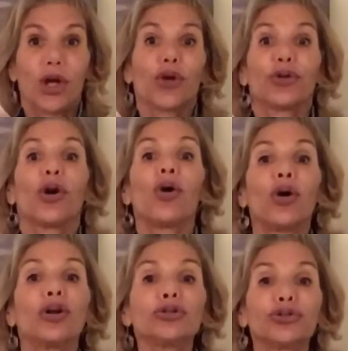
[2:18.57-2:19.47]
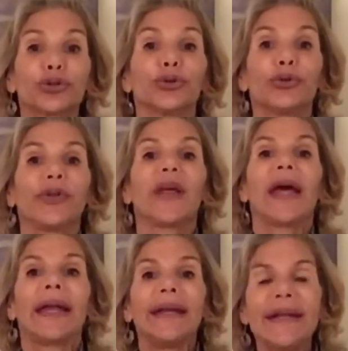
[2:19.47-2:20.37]
The whole truth
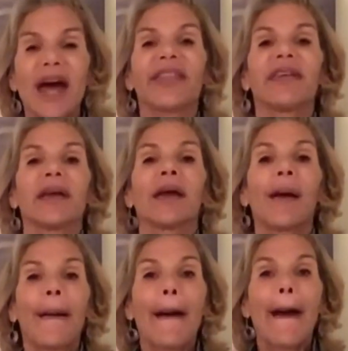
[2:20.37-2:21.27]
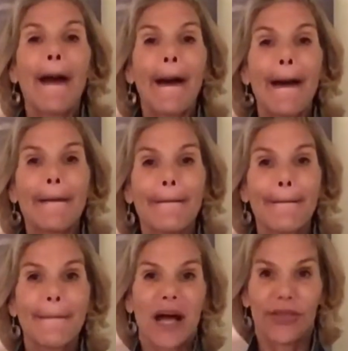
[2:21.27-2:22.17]
and nothing
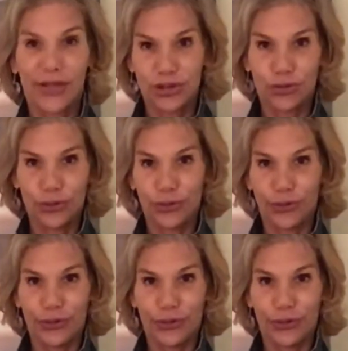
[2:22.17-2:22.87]
but the truth.